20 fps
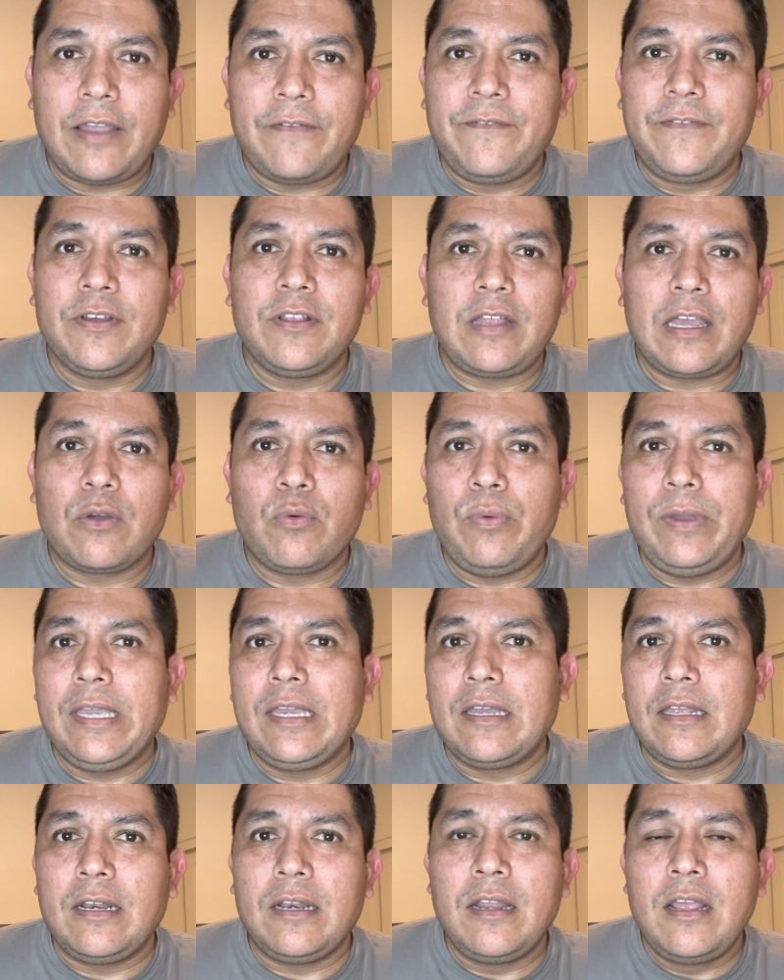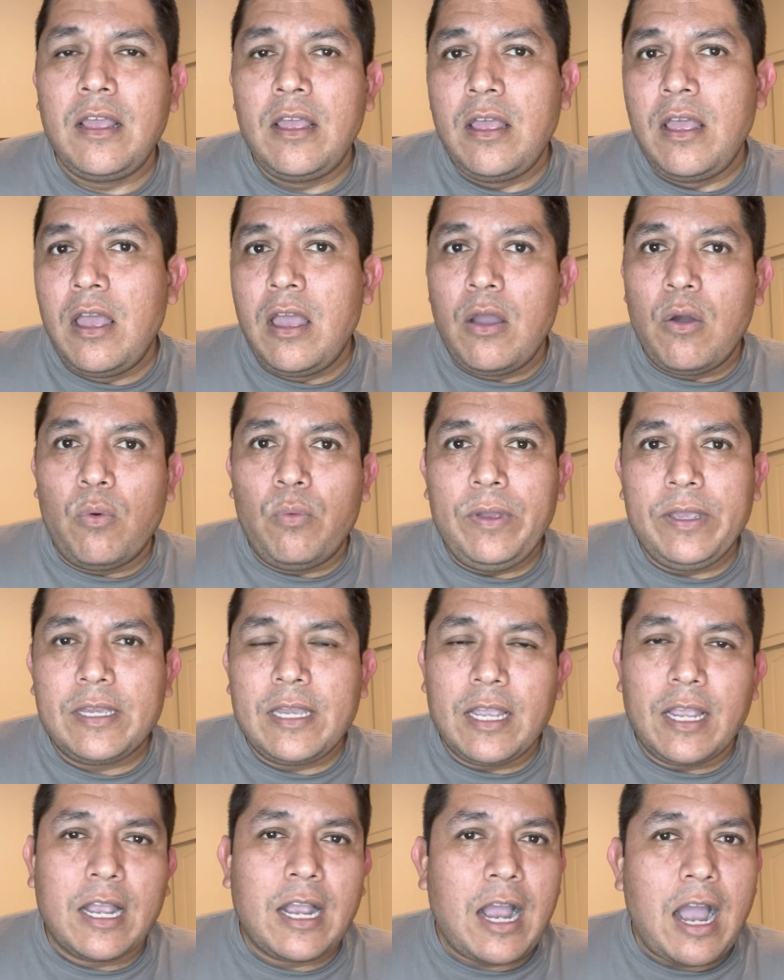I feel like we can
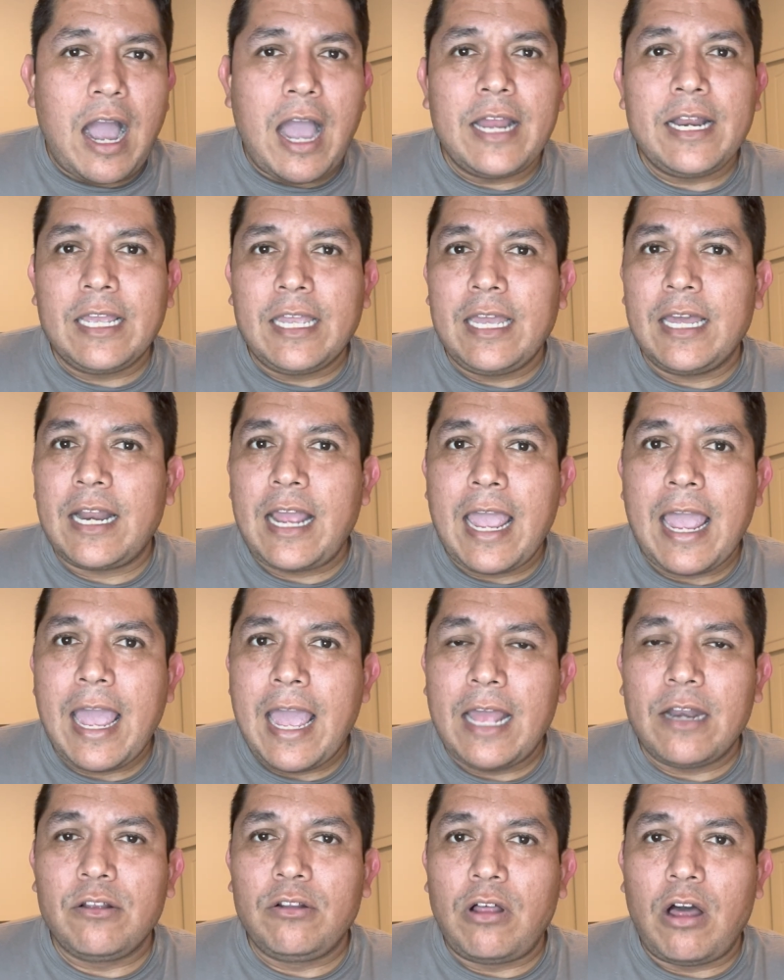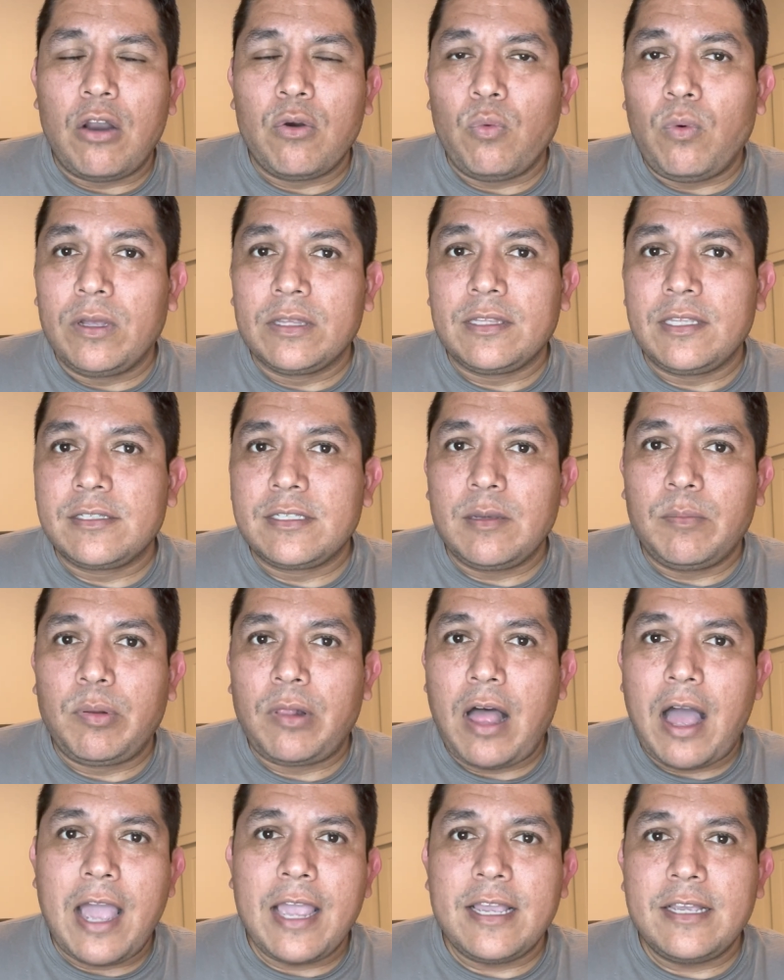kind of get a handle on what the
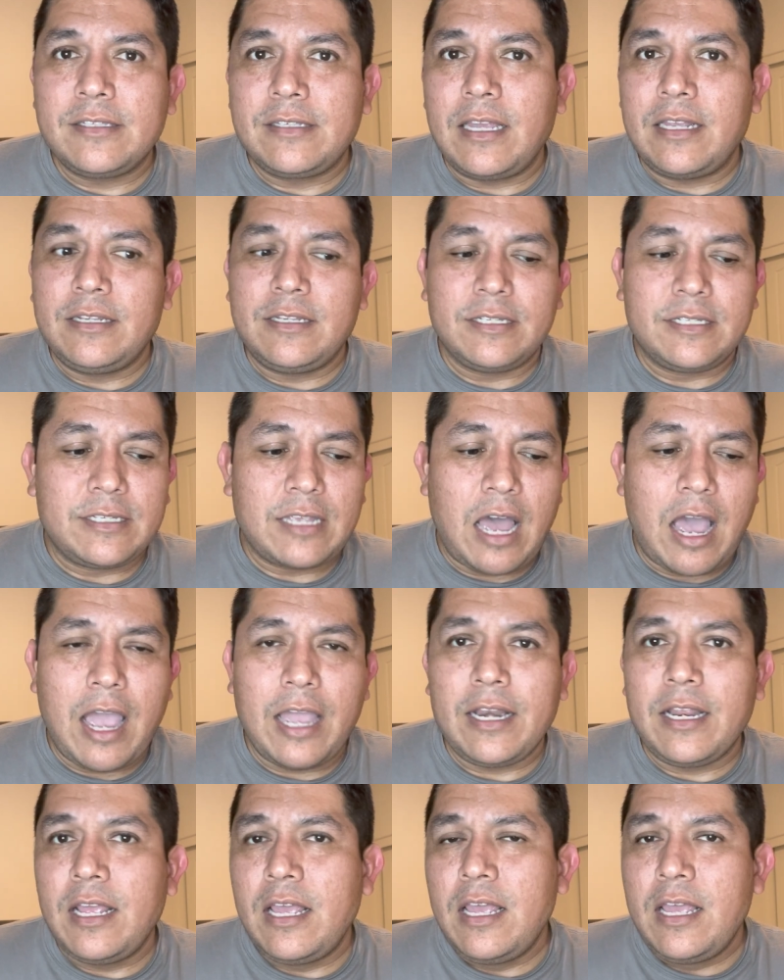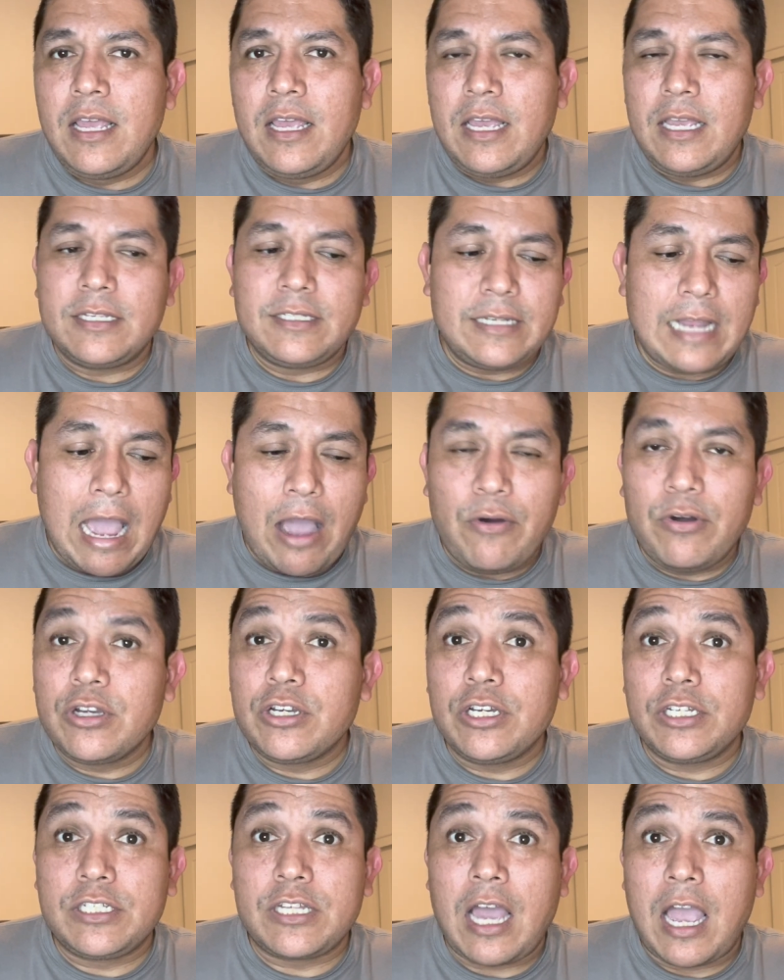supply is and decide, is now a
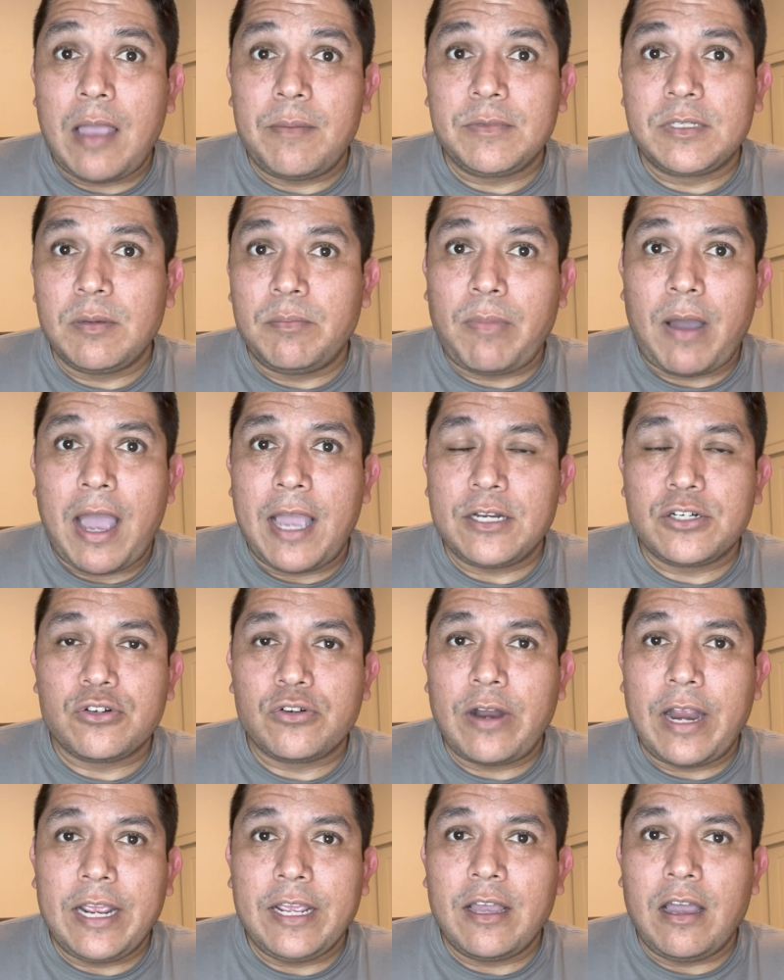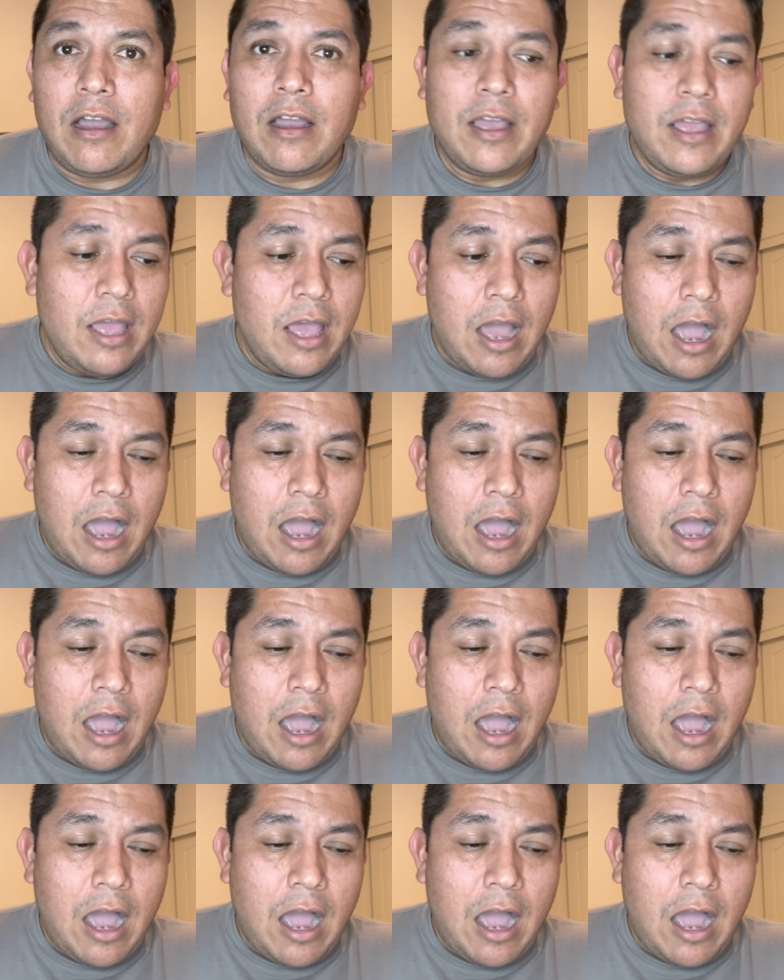good time to buy Trae Young.